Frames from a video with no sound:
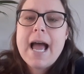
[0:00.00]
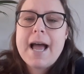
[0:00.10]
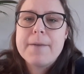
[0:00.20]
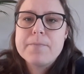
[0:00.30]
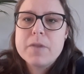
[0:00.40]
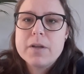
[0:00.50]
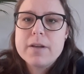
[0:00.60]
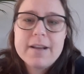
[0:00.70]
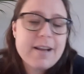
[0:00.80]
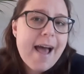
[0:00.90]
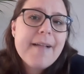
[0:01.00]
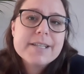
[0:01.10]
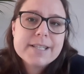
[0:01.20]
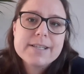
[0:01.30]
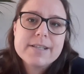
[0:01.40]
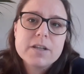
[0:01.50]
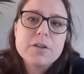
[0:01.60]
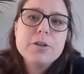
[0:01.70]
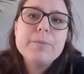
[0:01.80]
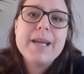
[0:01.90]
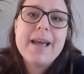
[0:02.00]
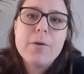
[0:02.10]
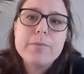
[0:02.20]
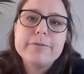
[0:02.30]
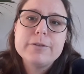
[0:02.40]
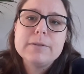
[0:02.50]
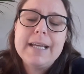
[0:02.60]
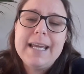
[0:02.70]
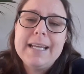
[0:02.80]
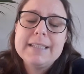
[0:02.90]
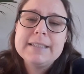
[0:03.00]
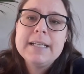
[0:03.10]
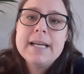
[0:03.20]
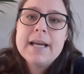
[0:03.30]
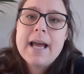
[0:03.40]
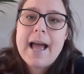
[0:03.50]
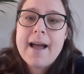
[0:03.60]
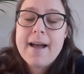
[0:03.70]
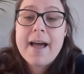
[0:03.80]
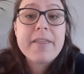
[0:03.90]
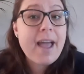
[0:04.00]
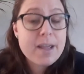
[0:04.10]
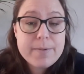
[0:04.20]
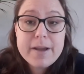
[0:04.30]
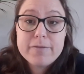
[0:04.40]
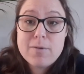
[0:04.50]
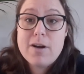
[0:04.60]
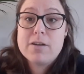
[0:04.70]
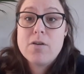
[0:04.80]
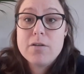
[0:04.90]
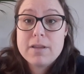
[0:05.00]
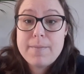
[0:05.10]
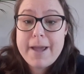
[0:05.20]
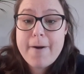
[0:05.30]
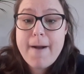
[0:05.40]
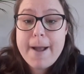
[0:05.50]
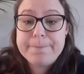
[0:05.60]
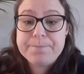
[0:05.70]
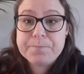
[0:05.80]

an analysis that could be helpful in other AEPF work on the BRI.